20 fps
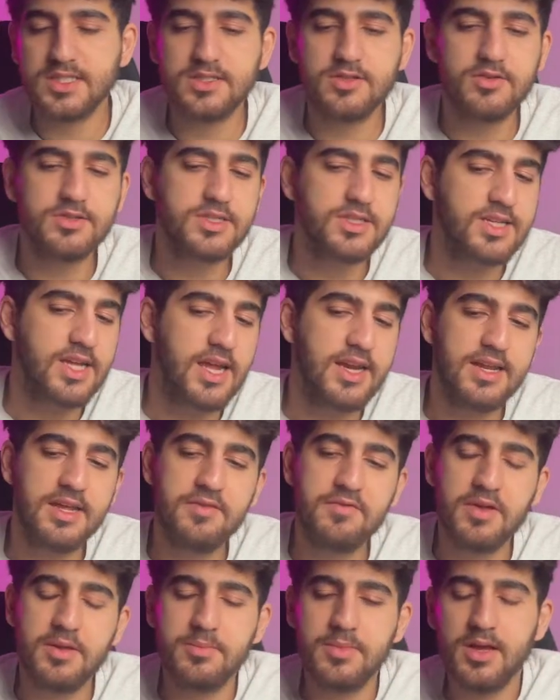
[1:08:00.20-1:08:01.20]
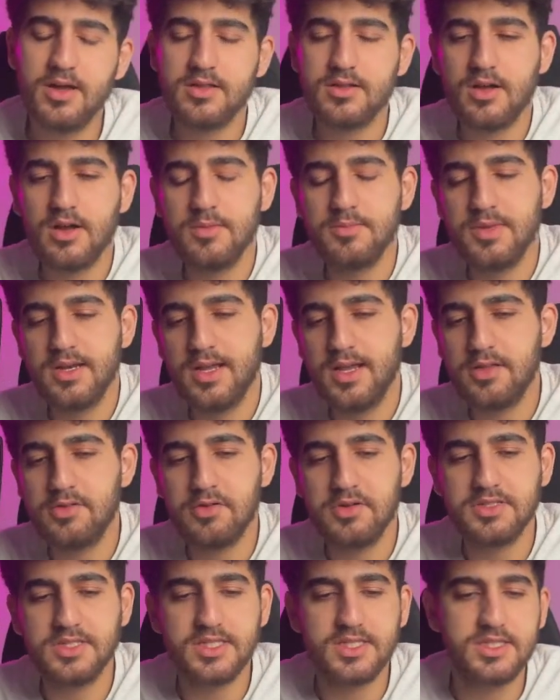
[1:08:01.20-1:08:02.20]
course can even be on
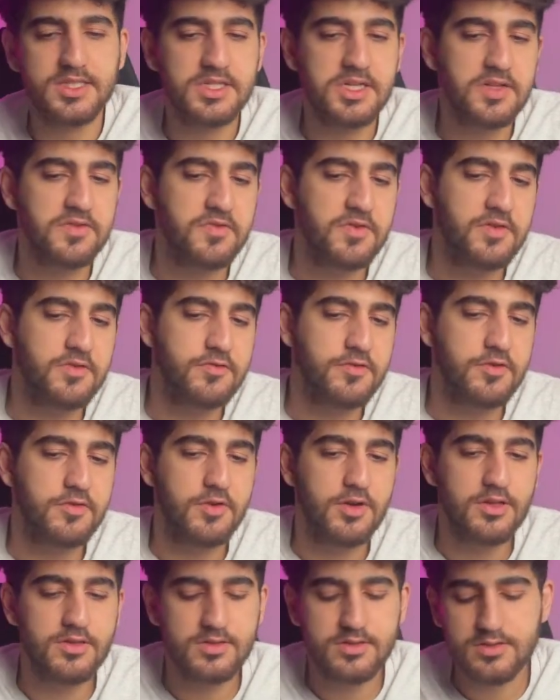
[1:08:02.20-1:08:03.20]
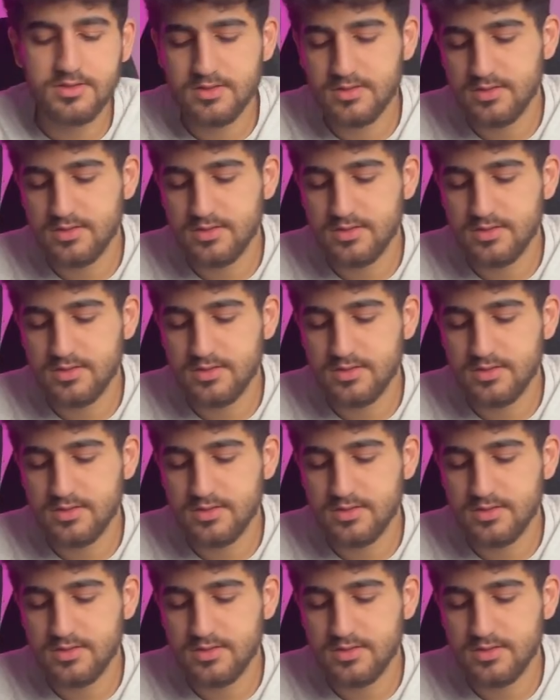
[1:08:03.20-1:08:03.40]
Combinatorics itself if you want.